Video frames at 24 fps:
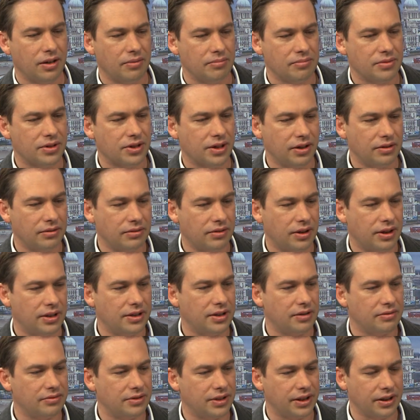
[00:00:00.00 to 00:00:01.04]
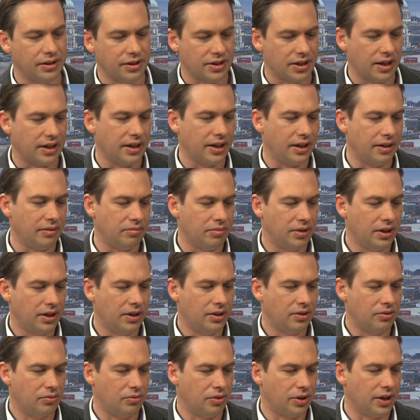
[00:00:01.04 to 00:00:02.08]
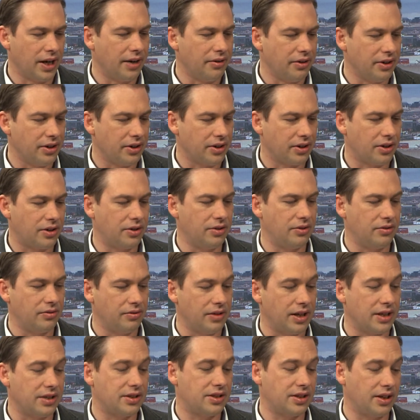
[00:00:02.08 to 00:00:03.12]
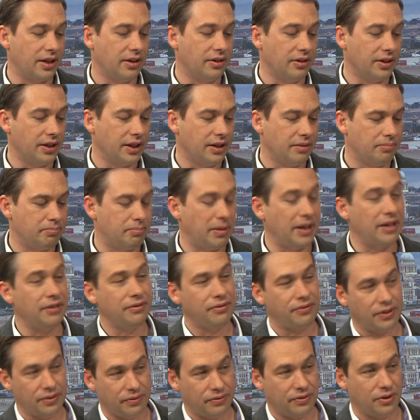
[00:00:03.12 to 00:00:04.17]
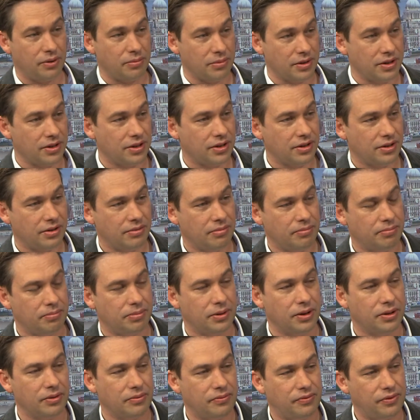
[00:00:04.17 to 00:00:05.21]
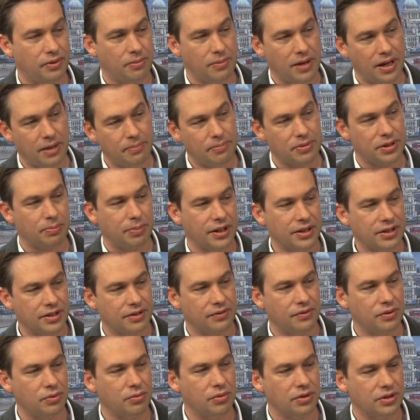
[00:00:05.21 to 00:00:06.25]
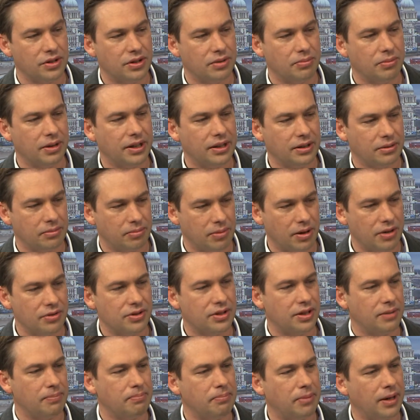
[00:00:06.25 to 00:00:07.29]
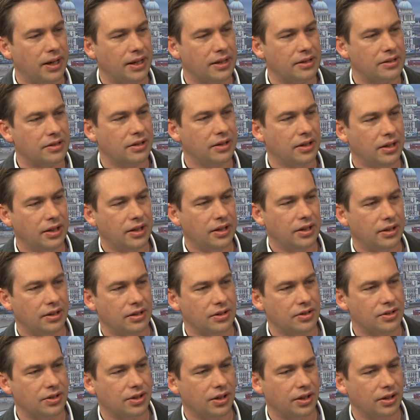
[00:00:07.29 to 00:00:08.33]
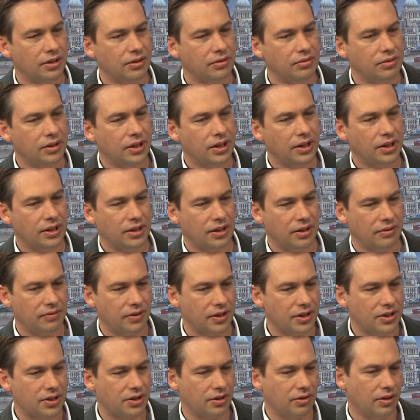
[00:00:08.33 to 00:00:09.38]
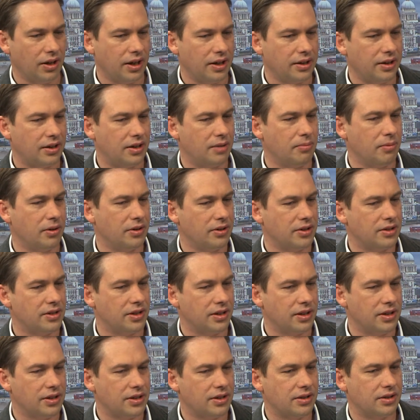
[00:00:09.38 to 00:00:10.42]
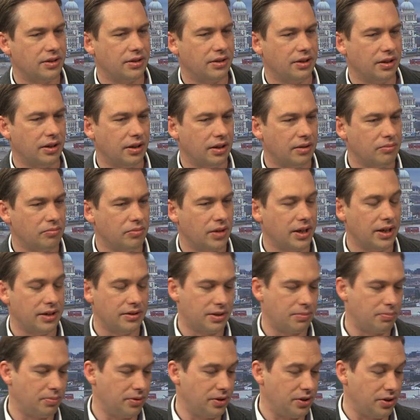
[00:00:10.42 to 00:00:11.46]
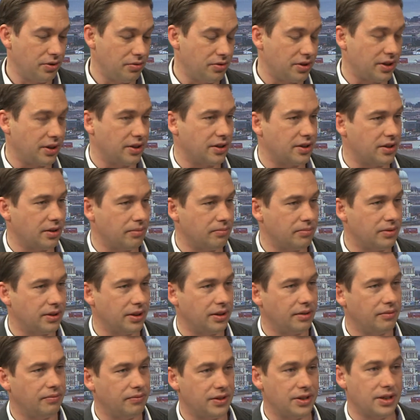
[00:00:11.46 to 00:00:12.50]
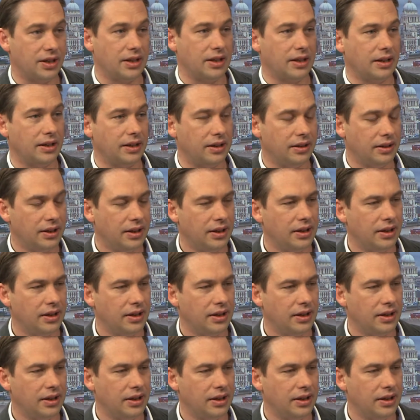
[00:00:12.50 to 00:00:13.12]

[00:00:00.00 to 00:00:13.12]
So I don't think there's any one area that couldn't necessarily benefit from us, but from our perspective we want to make the most impact. And so a vertical like commodities, where it's producing something physically